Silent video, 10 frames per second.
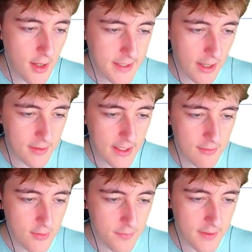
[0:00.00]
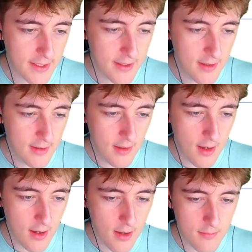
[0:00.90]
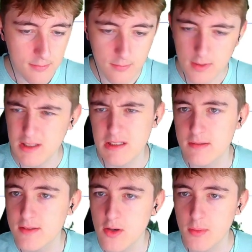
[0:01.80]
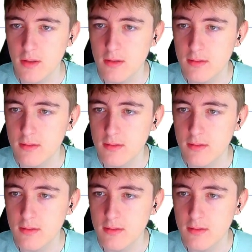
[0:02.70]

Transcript: down here roughly. It's horrible.